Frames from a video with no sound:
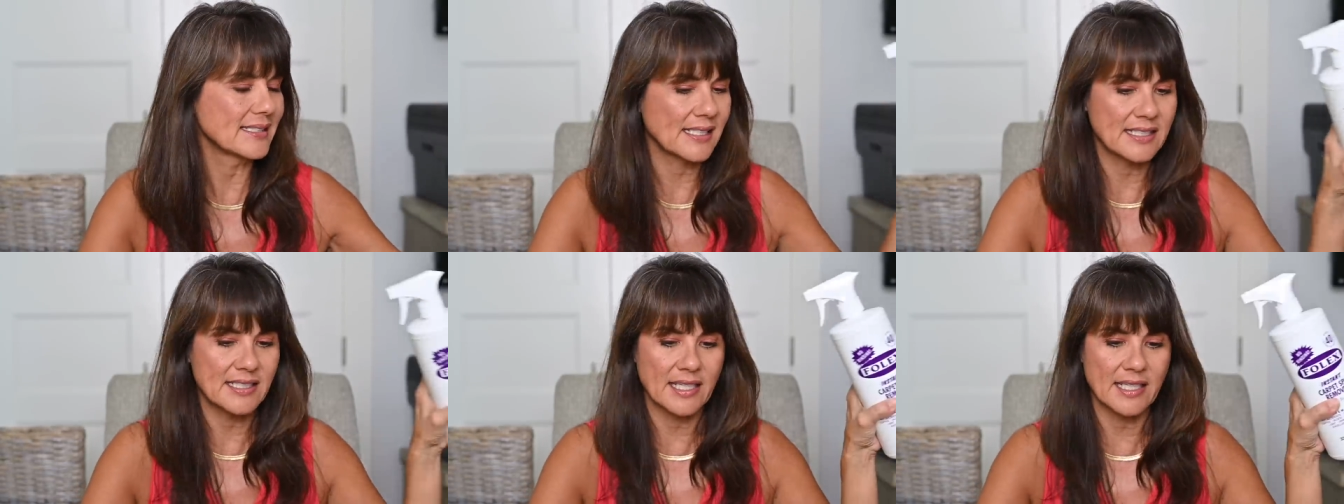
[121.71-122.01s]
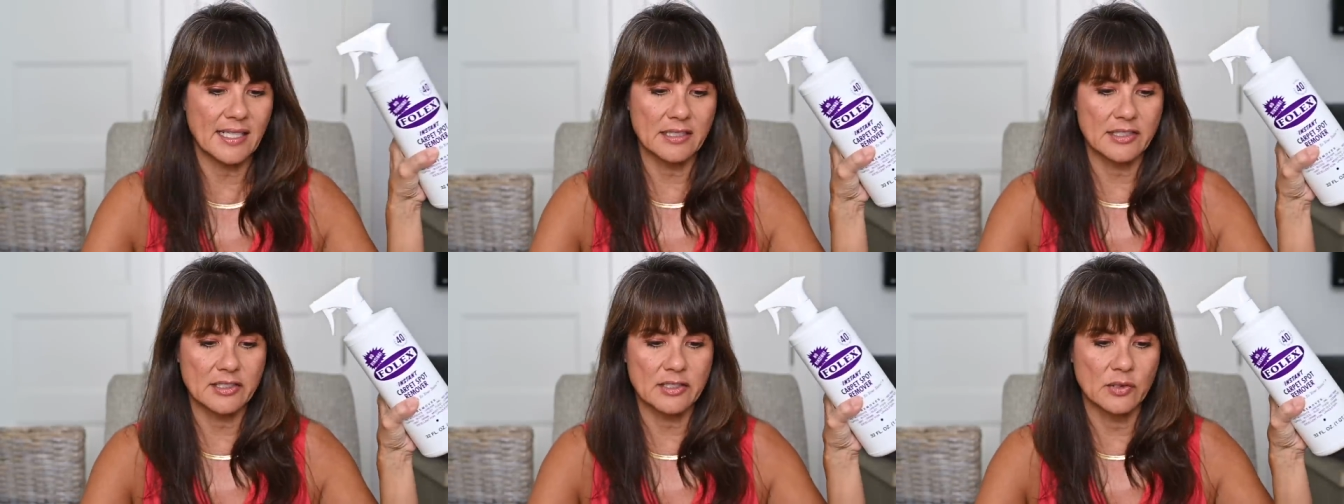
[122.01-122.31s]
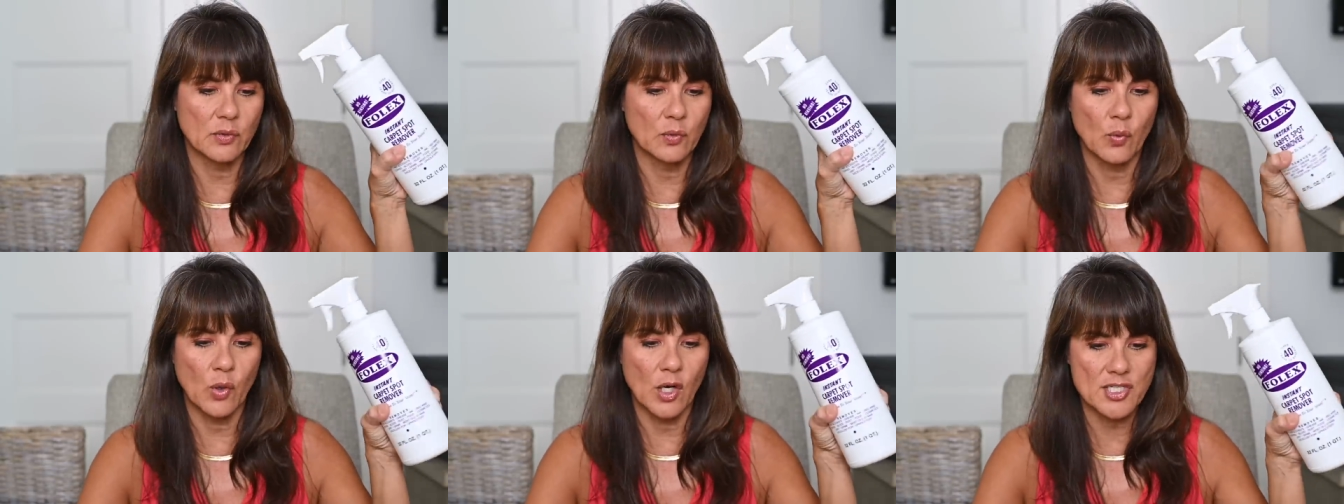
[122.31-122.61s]
and you get a
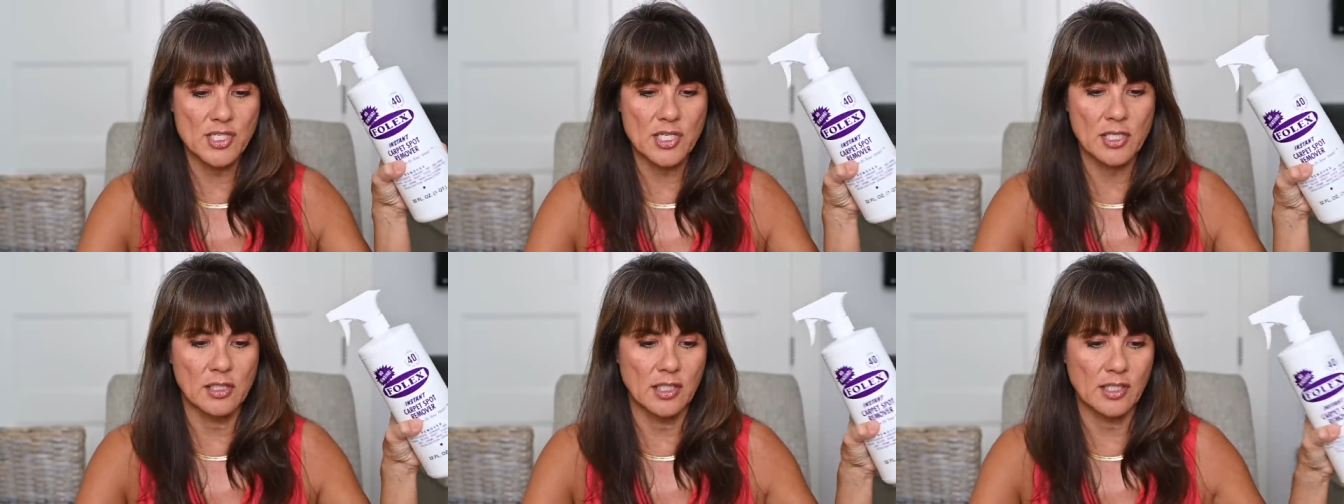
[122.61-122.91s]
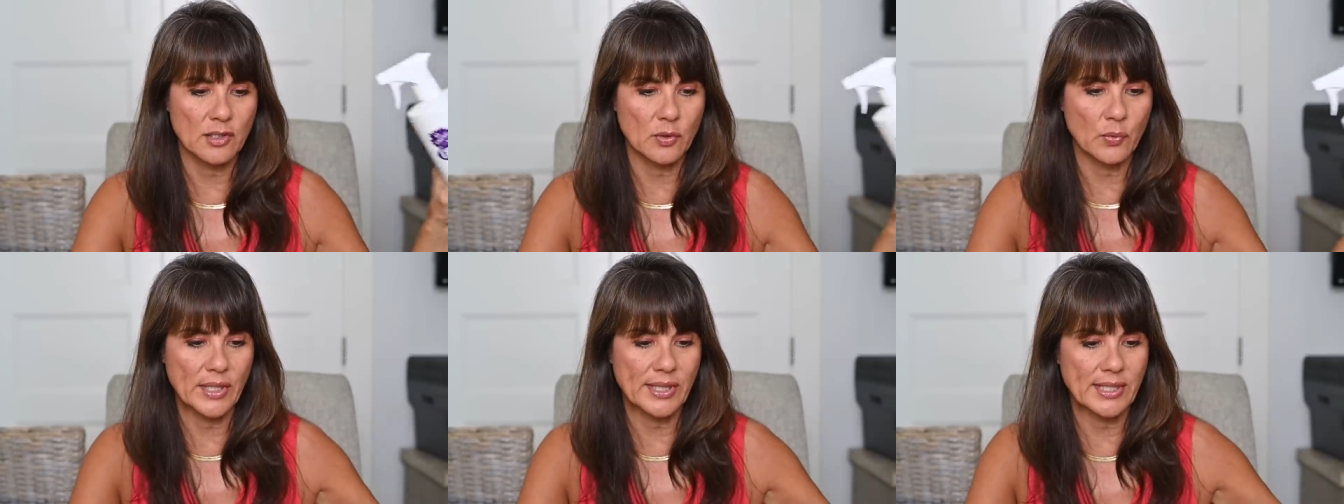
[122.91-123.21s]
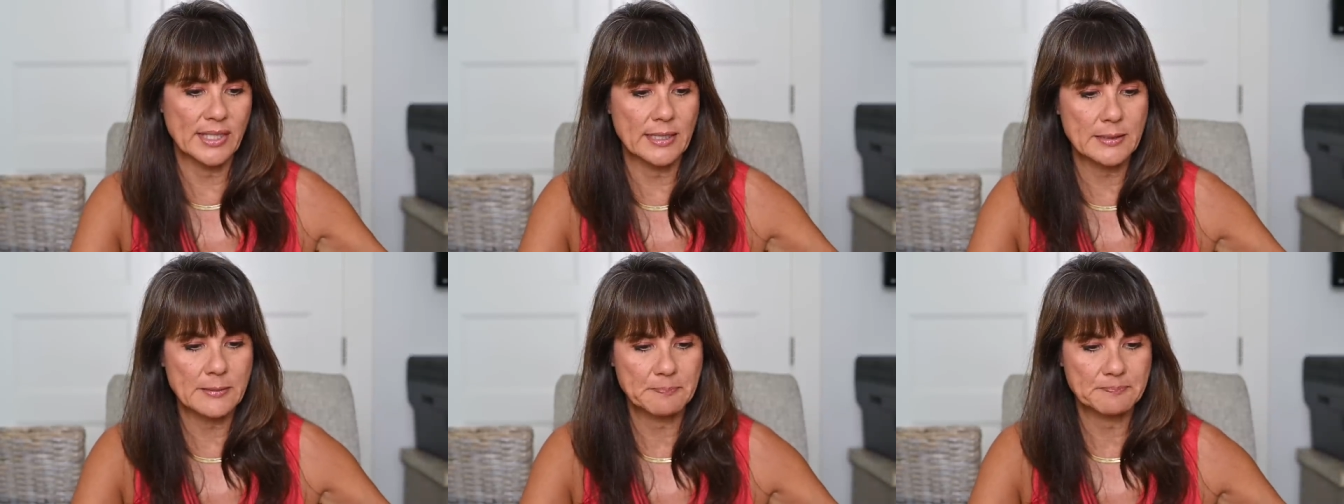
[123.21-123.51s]
little washcloth with
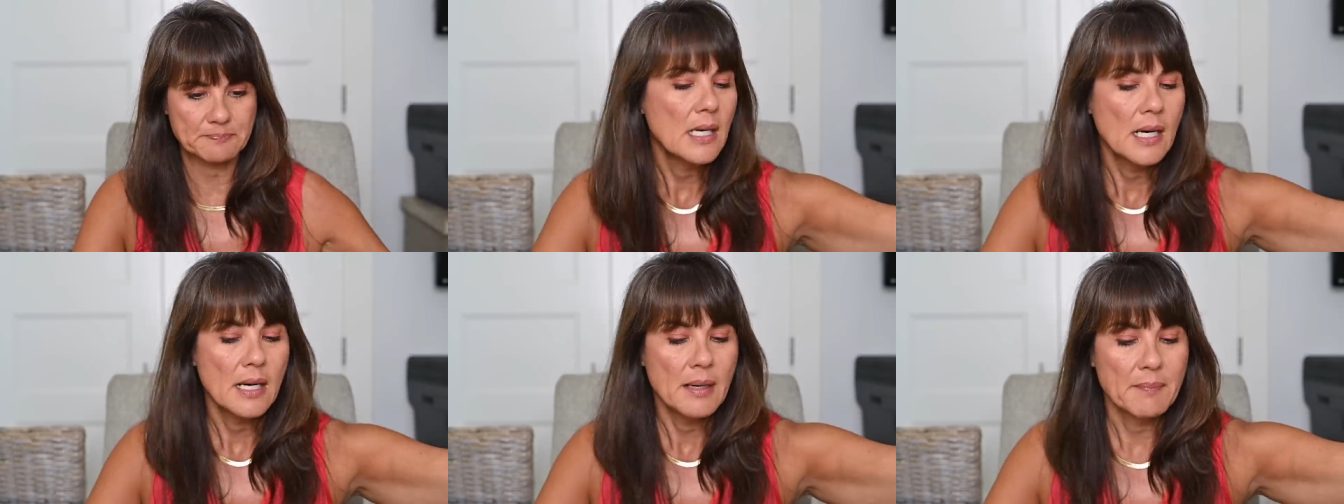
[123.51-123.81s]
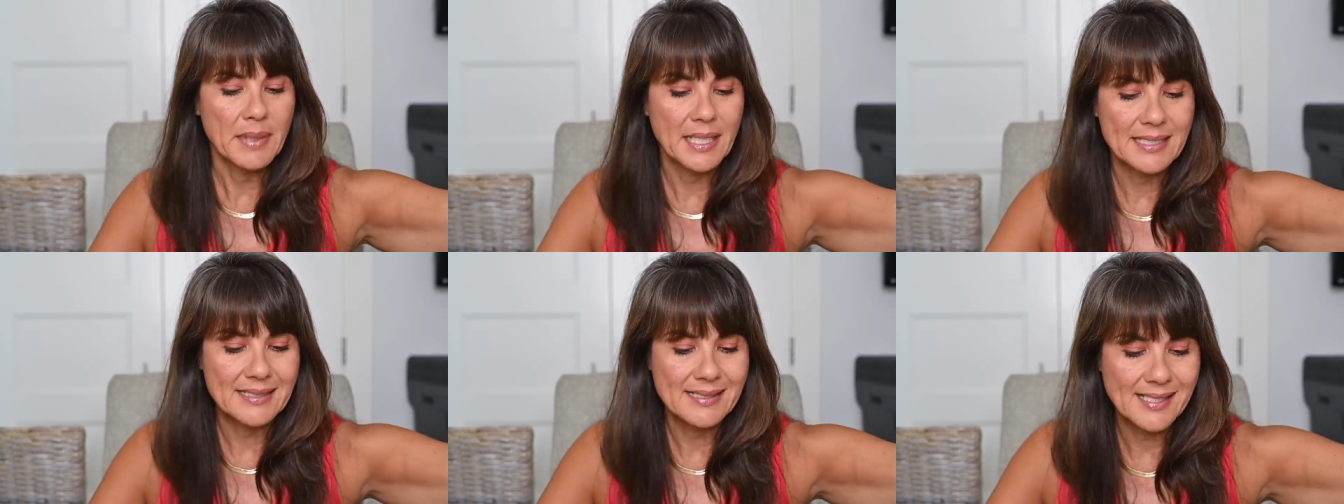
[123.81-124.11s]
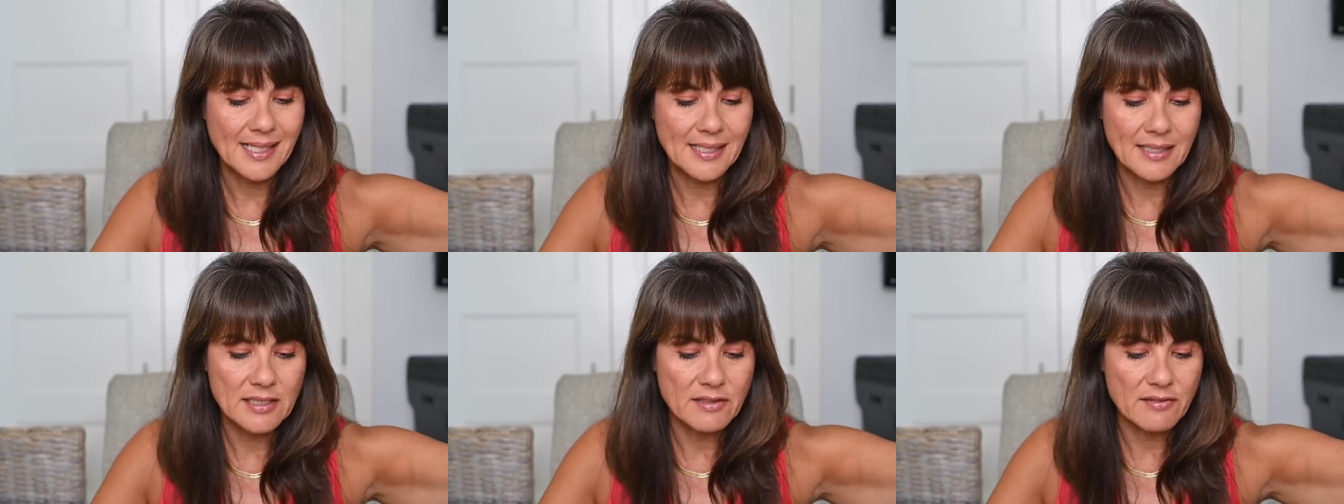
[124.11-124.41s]
it. My
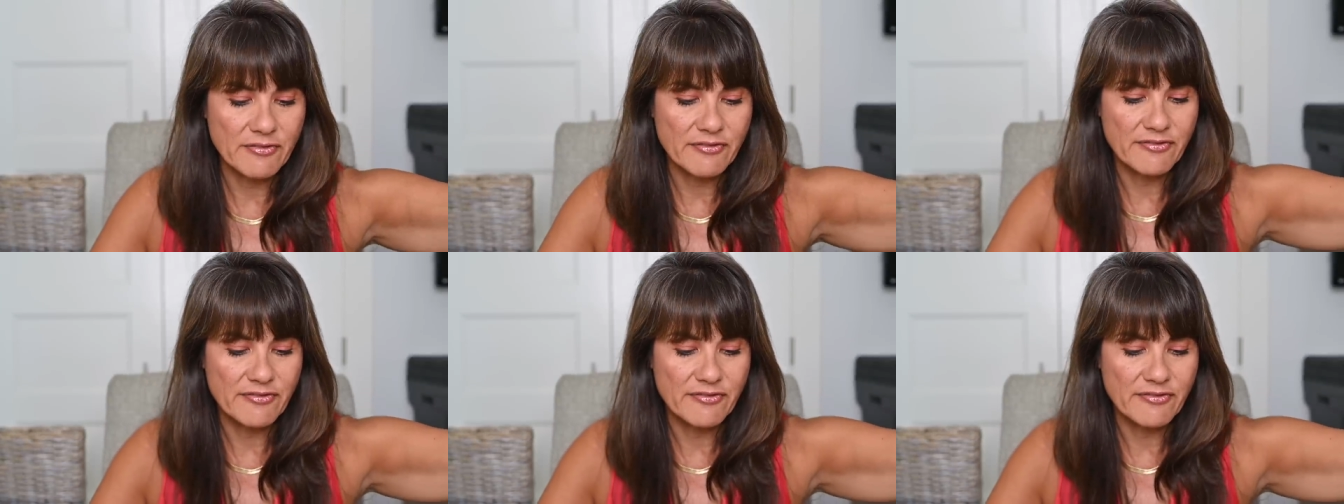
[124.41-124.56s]
second